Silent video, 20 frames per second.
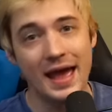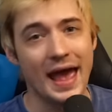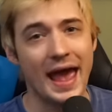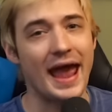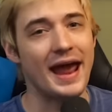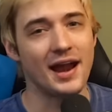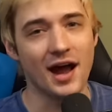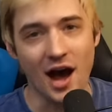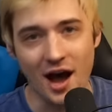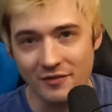
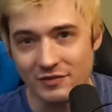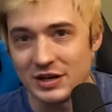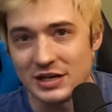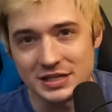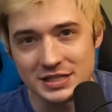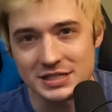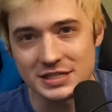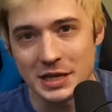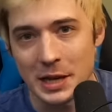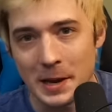And
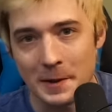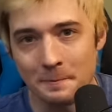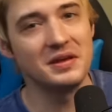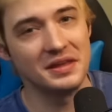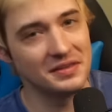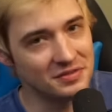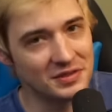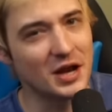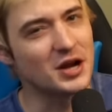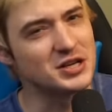obviously,
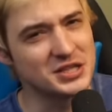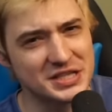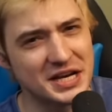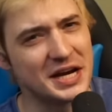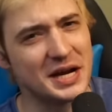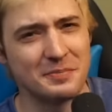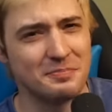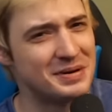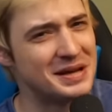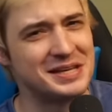there's
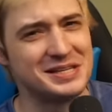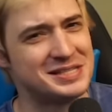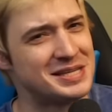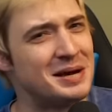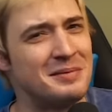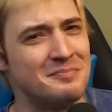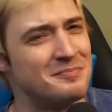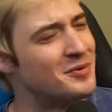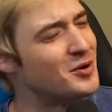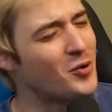gonna be
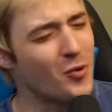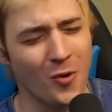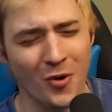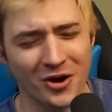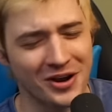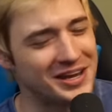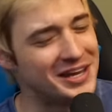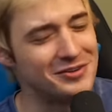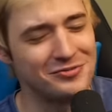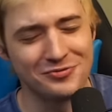some
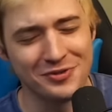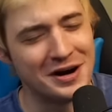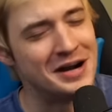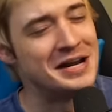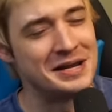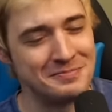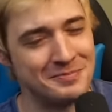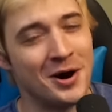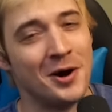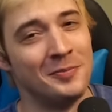quirky,
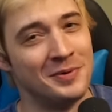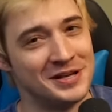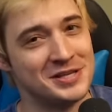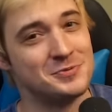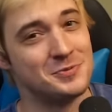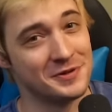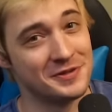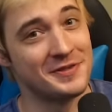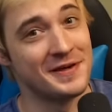funny moments with